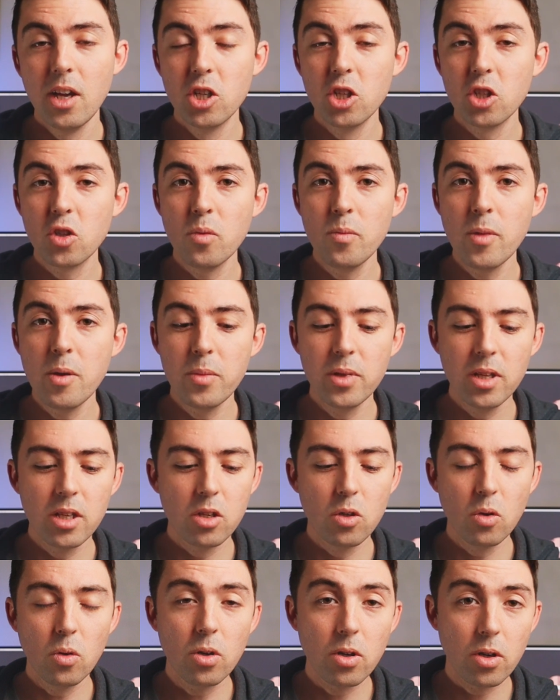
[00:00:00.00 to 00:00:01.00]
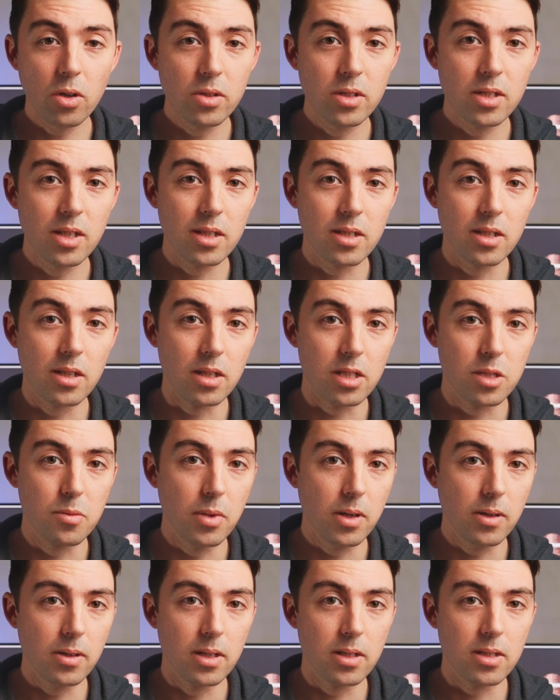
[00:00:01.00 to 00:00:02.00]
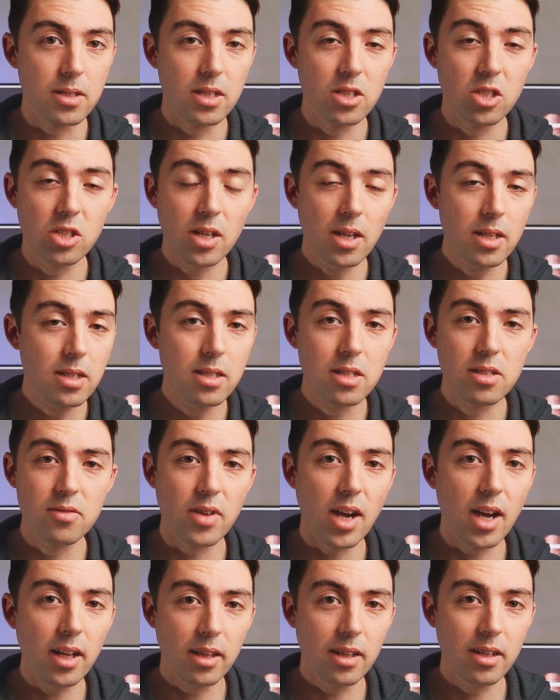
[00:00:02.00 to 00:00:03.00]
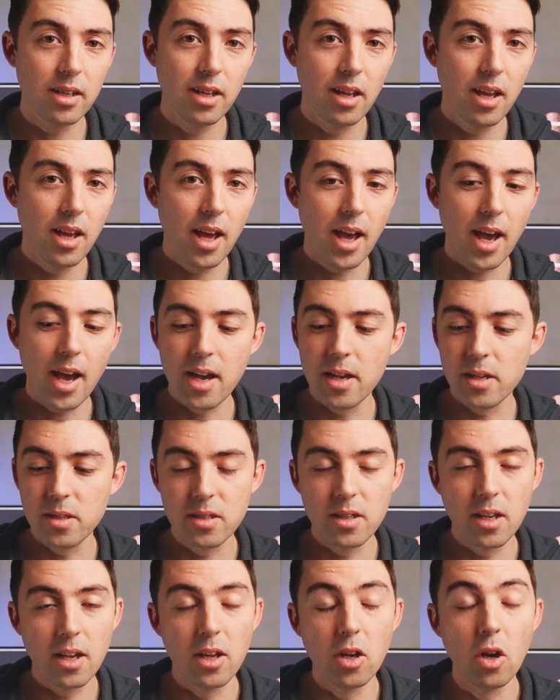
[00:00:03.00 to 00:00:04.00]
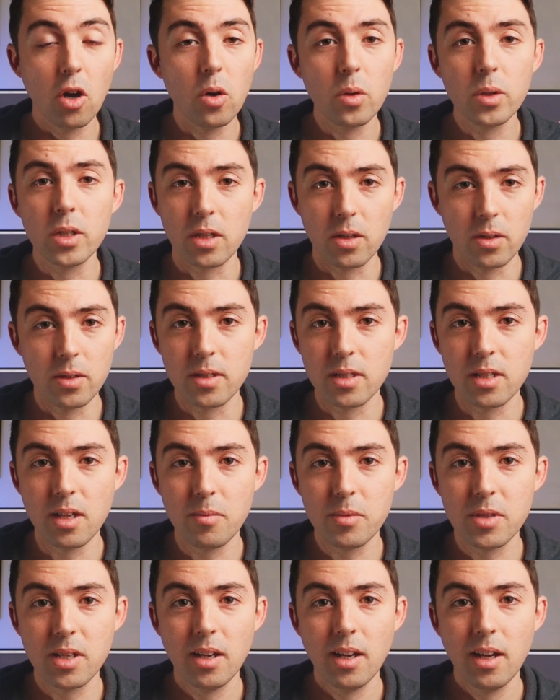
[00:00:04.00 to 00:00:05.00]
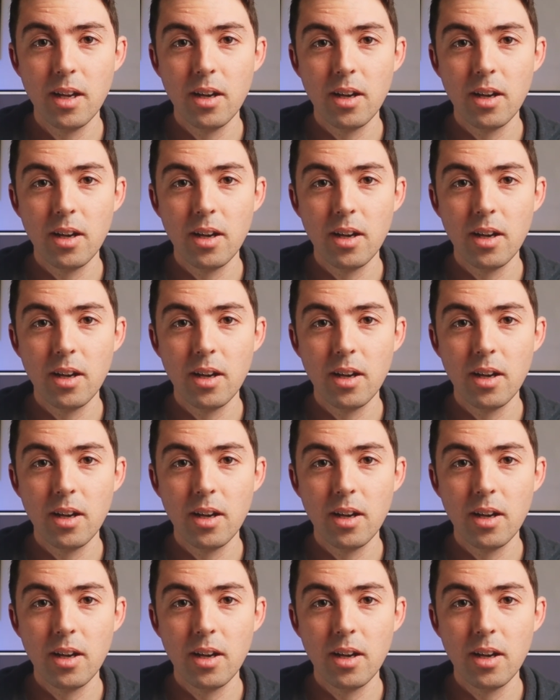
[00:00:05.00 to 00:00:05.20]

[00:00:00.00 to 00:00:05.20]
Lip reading: just remember that your context and experience is just as valid as an older concept